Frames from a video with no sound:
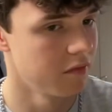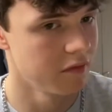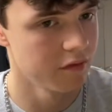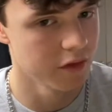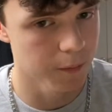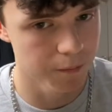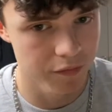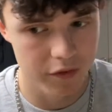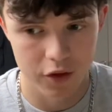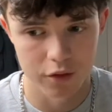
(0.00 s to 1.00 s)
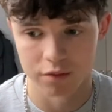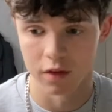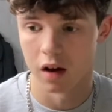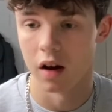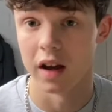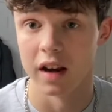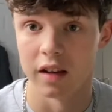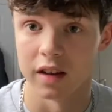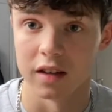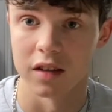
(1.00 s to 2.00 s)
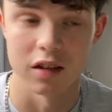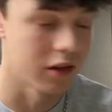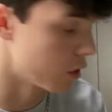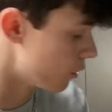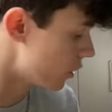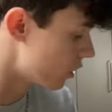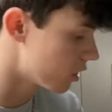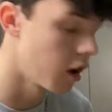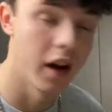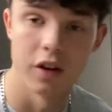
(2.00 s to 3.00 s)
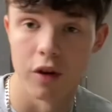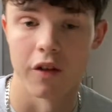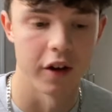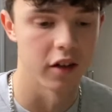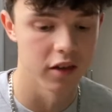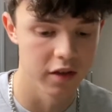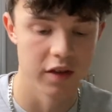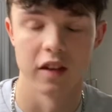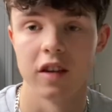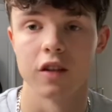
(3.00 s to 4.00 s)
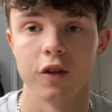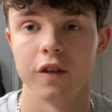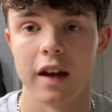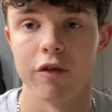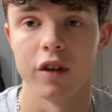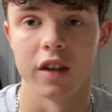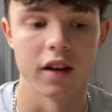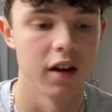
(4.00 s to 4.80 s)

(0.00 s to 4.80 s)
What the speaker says: for high-end things. This is good for design, graphics. This is good for everything.